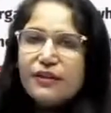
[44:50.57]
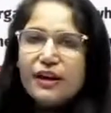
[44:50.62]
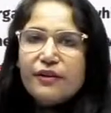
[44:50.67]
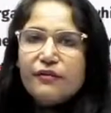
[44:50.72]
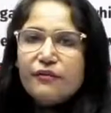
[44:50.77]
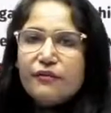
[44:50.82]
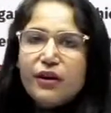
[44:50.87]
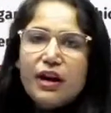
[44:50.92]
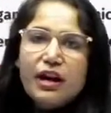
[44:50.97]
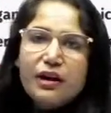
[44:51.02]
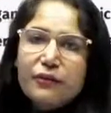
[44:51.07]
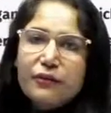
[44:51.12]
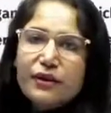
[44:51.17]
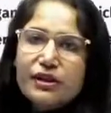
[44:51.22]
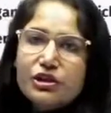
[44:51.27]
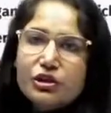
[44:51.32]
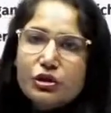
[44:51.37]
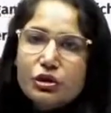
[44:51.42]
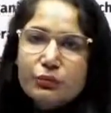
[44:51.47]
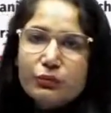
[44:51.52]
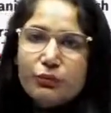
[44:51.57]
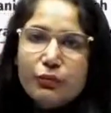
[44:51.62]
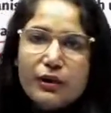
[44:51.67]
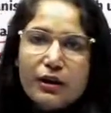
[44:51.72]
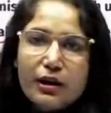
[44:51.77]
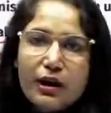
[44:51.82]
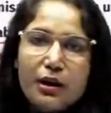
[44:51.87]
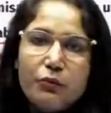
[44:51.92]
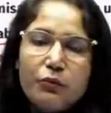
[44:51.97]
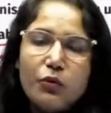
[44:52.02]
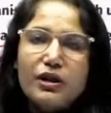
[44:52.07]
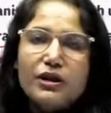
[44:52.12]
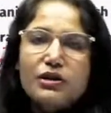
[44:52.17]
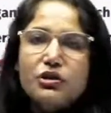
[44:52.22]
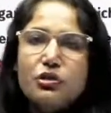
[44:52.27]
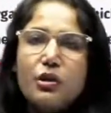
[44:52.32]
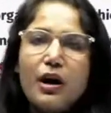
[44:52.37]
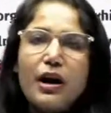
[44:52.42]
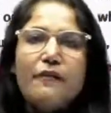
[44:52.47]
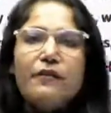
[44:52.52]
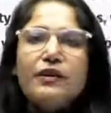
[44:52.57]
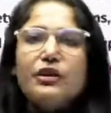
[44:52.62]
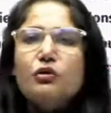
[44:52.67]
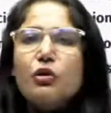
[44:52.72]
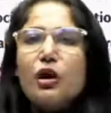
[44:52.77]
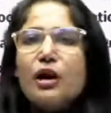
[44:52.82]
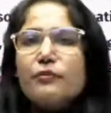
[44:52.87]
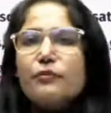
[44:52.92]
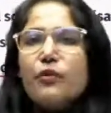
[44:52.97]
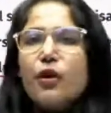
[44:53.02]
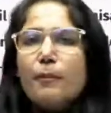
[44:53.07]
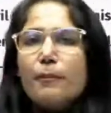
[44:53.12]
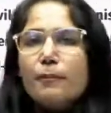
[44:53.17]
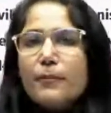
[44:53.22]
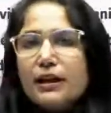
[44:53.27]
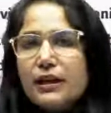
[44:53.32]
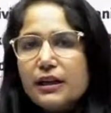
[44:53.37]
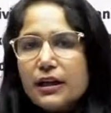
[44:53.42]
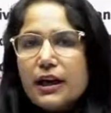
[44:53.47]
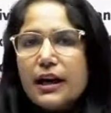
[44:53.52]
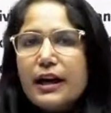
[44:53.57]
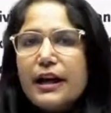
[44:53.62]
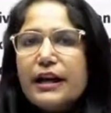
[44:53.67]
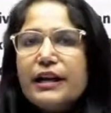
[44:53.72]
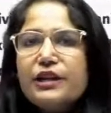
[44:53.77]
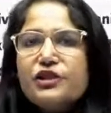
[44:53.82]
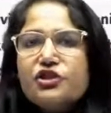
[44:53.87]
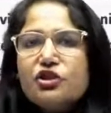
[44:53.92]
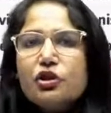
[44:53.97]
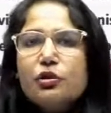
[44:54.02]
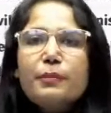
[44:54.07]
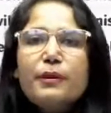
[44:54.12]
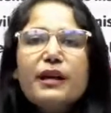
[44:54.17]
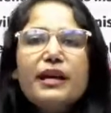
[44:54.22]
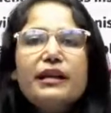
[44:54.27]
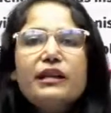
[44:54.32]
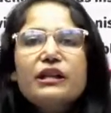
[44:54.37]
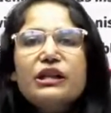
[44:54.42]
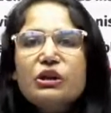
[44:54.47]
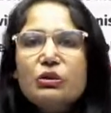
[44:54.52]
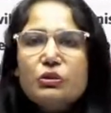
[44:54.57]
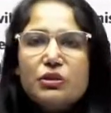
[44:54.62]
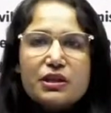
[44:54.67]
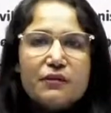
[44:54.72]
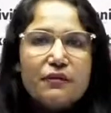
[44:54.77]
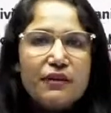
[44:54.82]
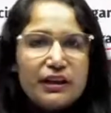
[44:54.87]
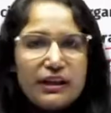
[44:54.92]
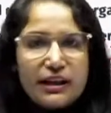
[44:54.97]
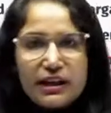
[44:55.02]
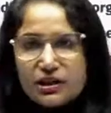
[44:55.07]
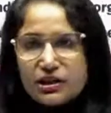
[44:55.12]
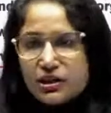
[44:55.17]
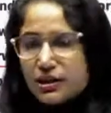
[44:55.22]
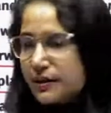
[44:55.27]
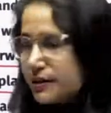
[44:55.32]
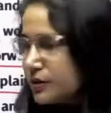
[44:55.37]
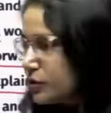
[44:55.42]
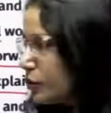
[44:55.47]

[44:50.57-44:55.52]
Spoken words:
framework, which whatsoever you are forming, it should be inclusive in nature,